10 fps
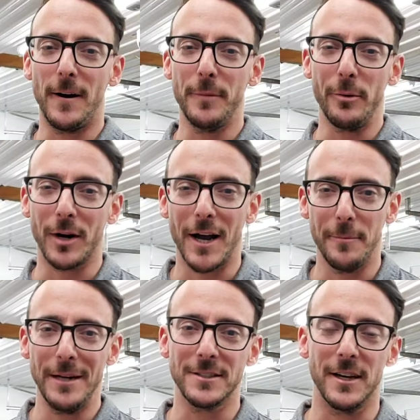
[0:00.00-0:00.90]
They were kind
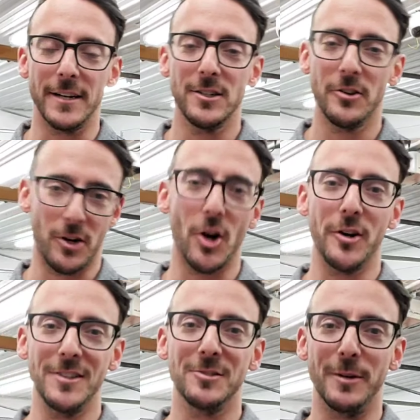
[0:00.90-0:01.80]
of basically like, no, the car
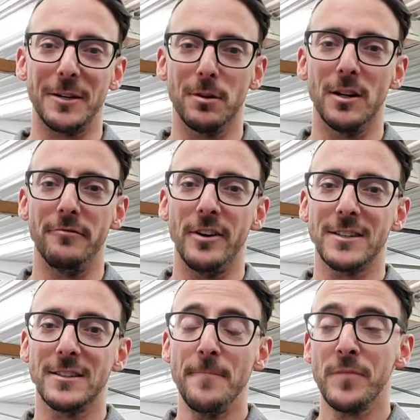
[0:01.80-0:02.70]
needs to be completely
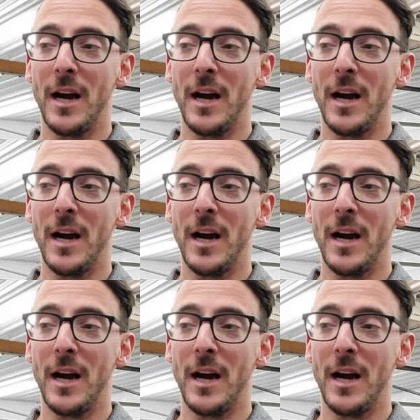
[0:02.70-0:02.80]
fixed.